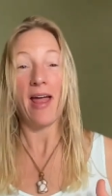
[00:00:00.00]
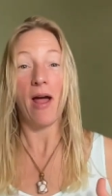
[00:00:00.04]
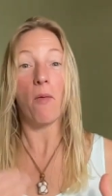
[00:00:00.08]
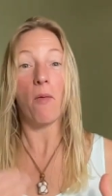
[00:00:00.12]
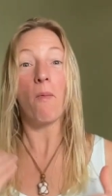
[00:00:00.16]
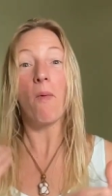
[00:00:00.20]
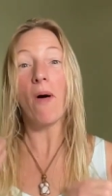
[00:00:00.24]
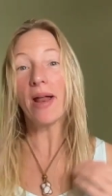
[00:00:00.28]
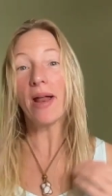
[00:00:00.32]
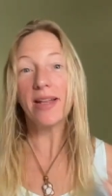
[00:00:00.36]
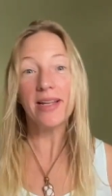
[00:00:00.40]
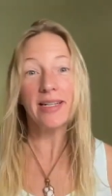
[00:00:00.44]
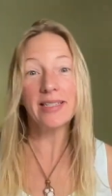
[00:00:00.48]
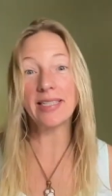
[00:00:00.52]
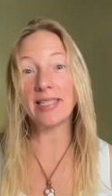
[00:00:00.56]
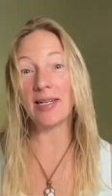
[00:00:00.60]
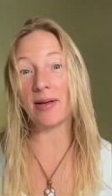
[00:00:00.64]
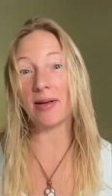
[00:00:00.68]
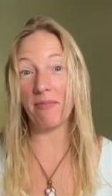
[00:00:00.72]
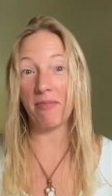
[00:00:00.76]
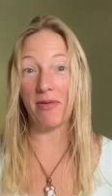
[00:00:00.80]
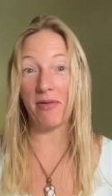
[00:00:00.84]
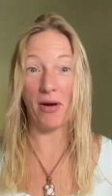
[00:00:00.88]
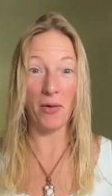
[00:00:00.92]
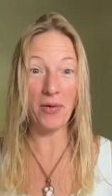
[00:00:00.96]
What is
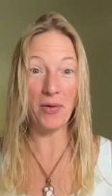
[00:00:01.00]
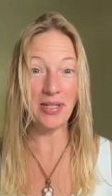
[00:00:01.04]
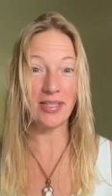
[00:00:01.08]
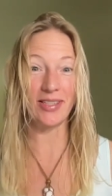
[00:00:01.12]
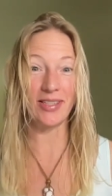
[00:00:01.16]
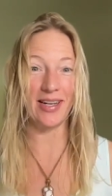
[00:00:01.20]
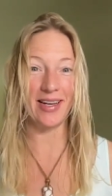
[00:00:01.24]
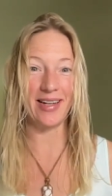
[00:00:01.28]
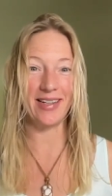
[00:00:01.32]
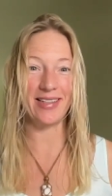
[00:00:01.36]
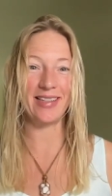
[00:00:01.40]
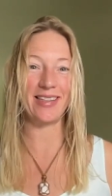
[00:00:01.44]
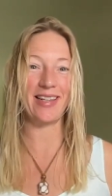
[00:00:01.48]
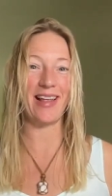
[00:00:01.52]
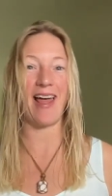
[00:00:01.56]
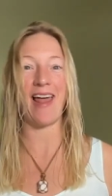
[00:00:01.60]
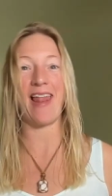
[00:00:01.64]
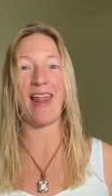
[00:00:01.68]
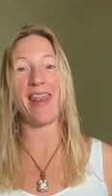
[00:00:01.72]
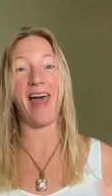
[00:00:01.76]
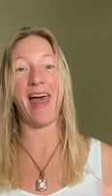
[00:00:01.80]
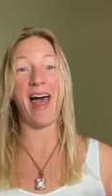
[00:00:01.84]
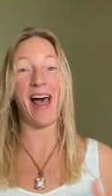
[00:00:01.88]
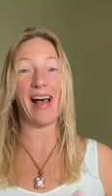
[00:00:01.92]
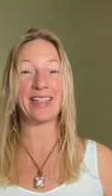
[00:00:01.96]
hypnosis?
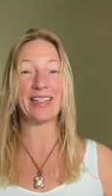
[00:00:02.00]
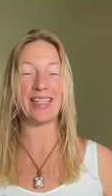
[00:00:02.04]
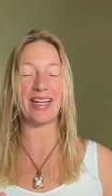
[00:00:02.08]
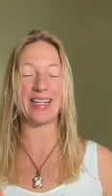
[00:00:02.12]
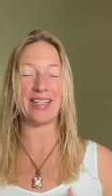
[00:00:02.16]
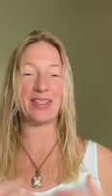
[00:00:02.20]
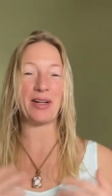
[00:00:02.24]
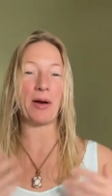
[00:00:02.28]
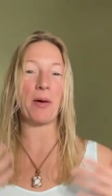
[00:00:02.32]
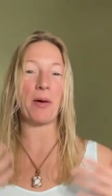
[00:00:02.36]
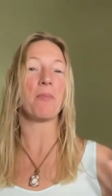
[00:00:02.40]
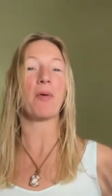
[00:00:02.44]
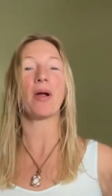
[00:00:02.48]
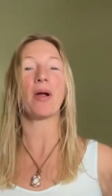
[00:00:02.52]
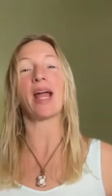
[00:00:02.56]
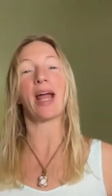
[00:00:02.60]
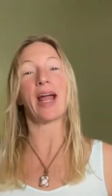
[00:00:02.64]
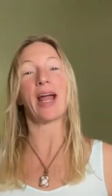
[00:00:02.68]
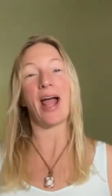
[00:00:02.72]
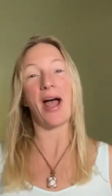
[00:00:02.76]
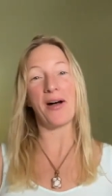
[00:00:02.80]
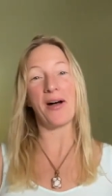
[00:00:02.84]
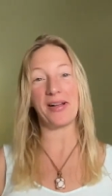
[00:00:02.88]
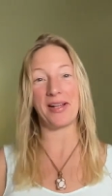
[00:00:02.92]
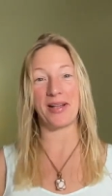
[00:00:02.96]
And as I start
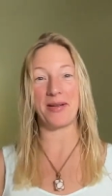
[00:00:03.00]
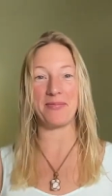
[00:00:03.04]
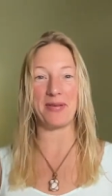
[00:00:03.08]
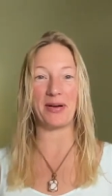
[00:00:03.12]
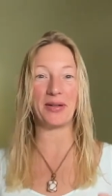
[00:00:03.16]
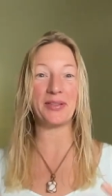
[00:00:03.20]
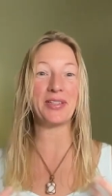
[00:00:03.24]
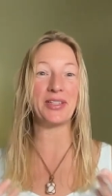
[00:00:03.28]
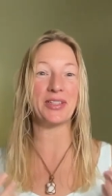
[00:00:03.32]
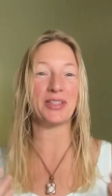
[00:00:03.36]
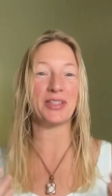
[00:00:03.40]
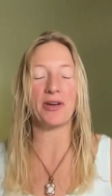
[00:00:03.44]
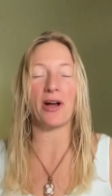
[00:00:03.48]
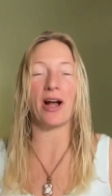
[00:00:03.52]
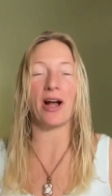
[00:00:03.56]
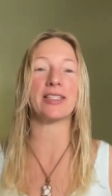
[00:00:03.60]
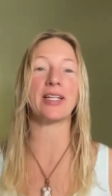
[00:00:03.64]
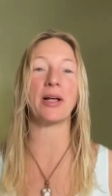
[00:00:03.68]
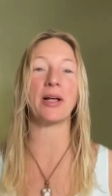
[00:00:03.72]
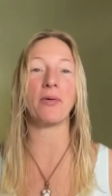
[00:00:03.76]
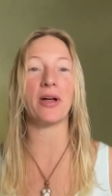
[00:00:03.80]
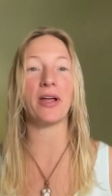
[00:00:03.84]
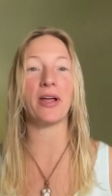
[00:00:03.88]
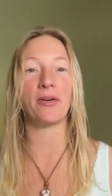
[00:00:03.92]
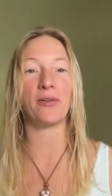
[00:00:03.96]
bringing out hypnosis
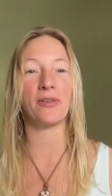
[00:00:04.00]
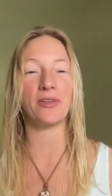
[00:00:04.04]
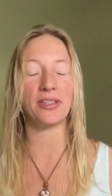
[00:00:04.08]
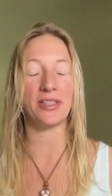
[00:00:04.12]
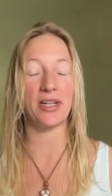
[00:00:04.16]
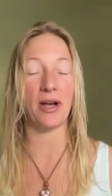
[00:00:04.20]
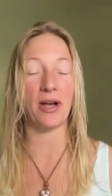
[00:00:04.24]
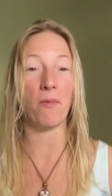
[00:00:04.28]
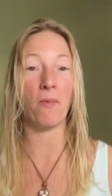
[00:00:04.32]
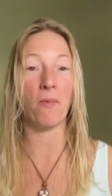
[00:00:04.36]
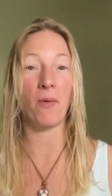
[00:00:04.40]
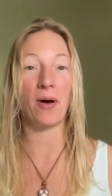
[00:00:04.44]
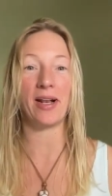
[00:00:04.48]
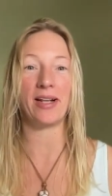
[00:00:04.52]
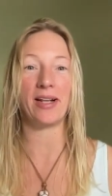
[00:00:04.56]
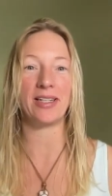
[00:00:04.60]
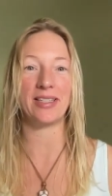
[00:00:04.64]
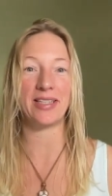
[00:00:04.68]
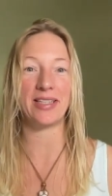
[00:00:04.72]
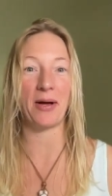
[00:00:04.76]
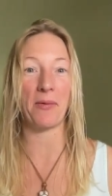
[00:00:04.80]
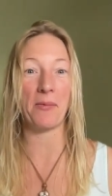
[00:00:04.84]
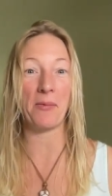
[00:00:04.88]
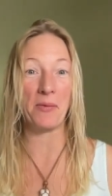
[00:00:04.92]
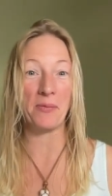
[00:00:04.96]
tracks, I want you to understand what it
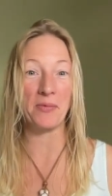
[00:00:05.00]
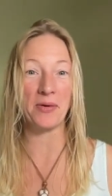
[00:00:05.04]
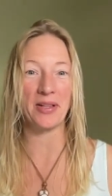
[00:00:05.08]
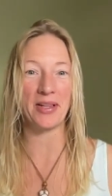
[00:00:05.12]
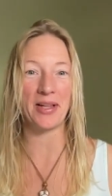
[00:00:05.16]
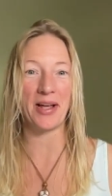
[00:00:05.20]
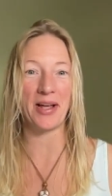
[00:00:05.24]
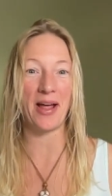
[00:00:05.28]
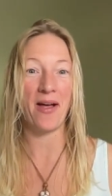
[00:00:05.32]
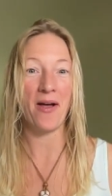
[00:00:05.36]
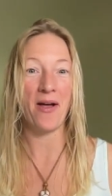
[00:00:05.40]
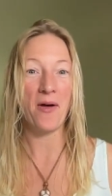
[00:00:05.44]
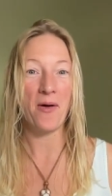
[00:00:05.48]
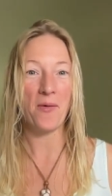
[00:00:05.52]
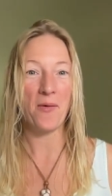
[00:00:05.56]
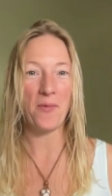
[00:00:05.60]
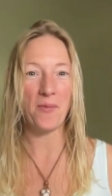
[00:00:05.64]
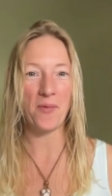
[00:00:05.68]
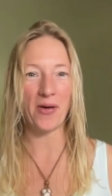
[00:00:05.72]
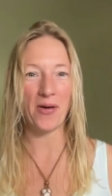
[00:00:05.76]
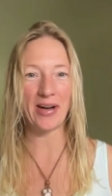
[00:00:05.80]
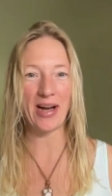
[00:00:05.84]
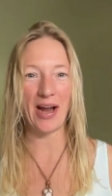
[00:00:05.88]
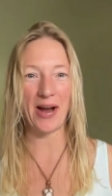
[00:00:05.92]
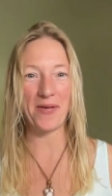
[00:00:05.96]
is that we're really
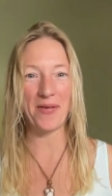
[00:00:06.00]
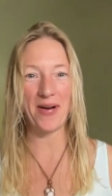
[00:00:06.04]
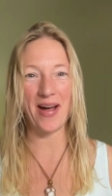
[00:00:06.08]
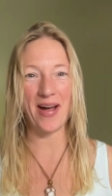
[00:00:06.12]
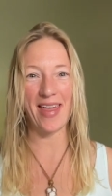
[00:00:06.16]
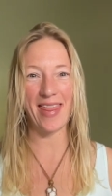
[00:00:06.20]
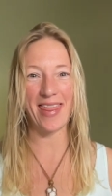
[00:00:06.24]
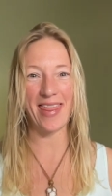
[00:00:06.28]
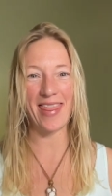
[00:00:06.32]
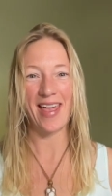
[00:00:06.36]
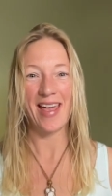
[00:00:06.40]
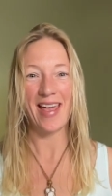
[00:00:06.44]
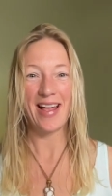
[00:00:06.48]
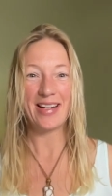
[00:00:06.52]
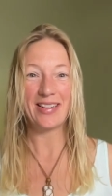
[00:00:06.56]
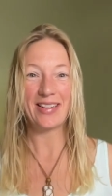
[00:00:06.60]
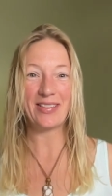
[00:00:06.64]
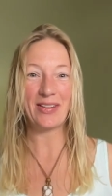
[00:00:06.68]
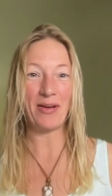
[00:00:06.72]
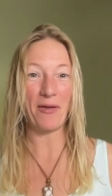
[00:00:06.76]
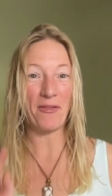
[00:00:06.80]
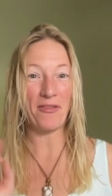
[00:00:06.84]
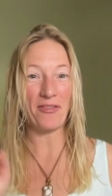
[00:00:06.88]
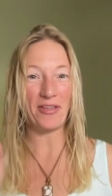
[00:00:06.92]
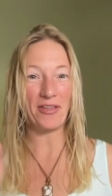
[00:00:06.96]
working with.
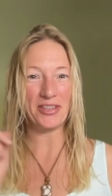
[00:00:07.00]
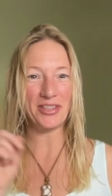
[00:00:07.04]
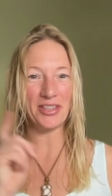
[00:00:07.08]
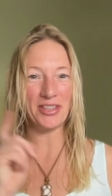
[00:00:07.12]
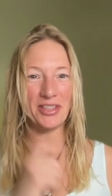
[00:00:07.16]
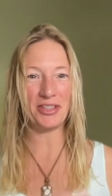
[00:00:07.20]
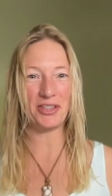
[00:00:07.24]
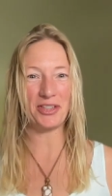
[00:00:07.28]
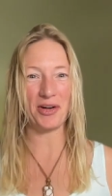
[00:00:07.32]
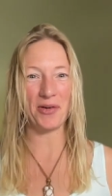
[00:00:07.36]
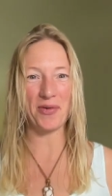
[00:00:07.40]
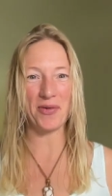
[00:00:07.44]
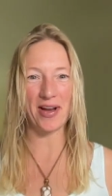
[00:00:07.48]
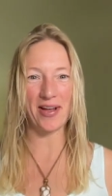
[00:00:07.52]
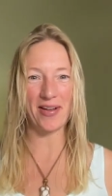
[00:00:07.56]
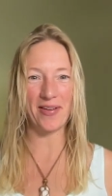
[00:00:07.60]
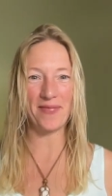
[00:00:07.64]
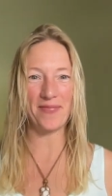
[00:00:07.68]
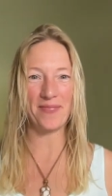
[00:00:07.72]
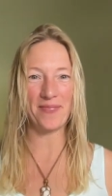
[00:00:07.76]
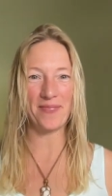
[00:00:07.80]
So, first, the show reel.